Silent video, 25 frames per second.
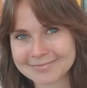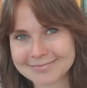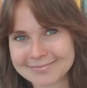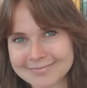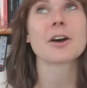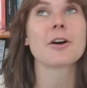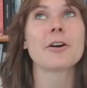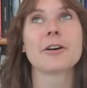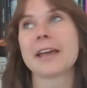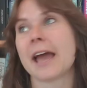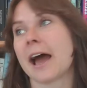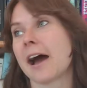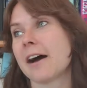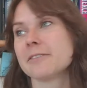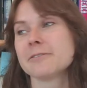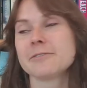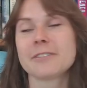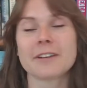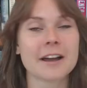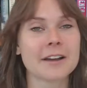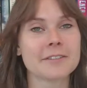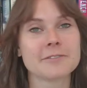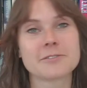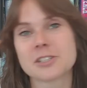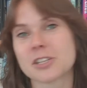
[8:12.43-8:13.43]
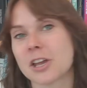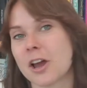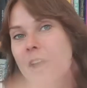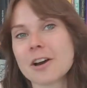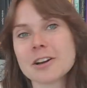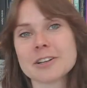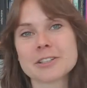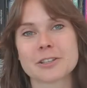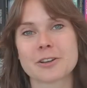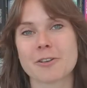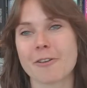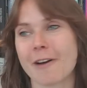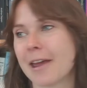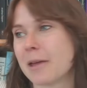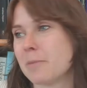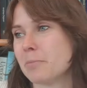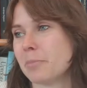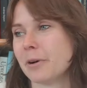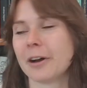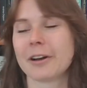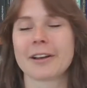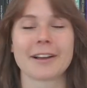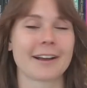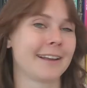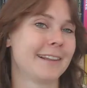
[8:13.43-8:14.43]
So yeah, 5 stars, great
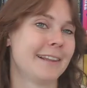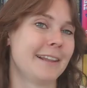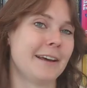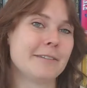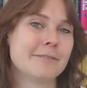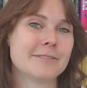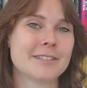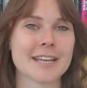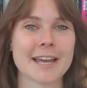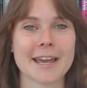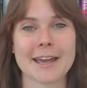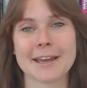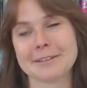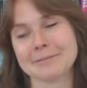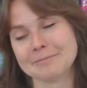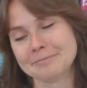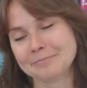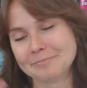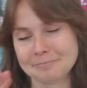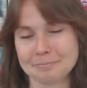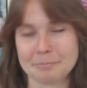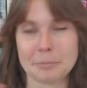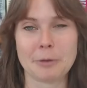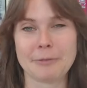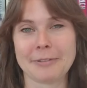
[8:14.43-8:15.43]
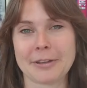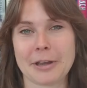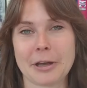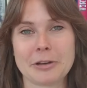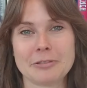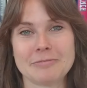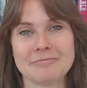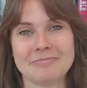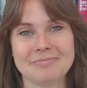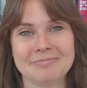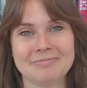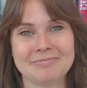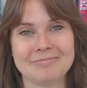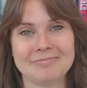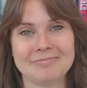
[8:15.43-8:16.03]
book, I loved it. Moving on.